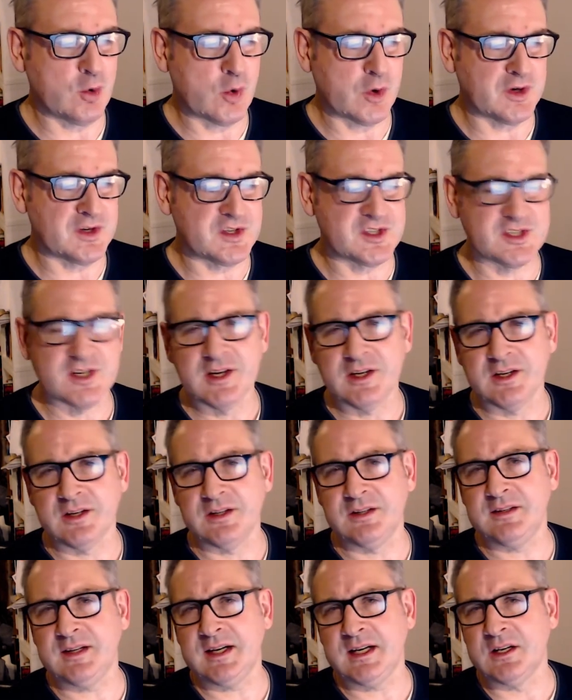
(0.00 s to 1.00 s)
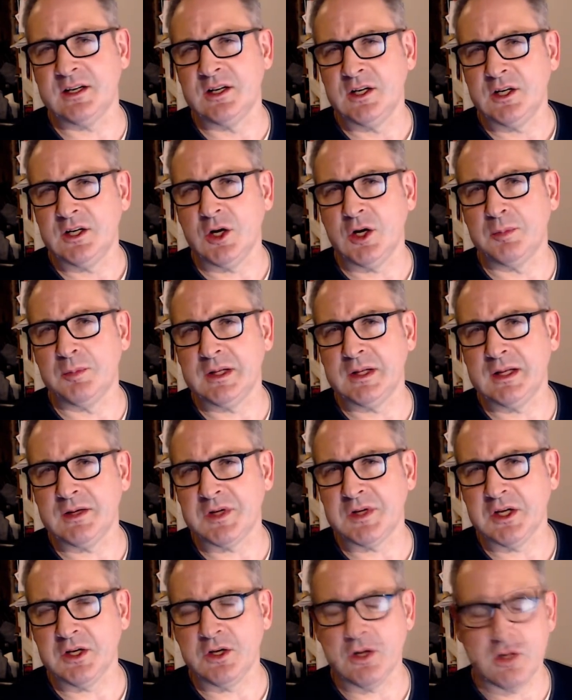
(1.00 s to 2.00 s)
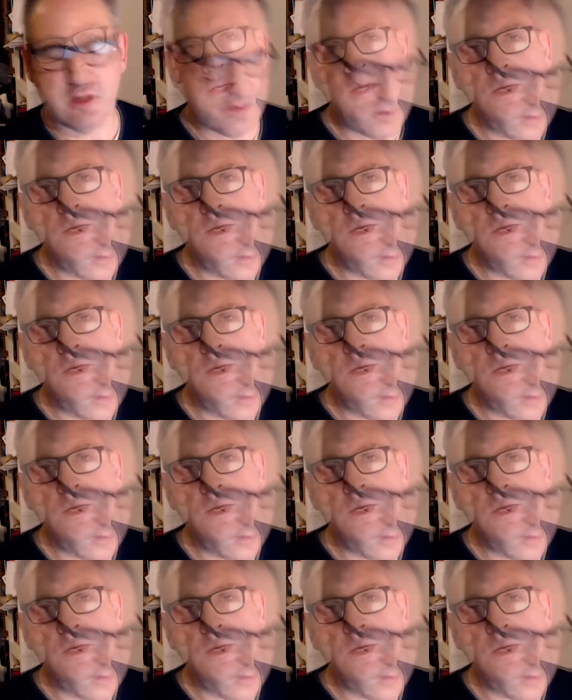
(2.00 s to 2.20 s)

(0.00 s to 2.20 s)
organs and then oblivion.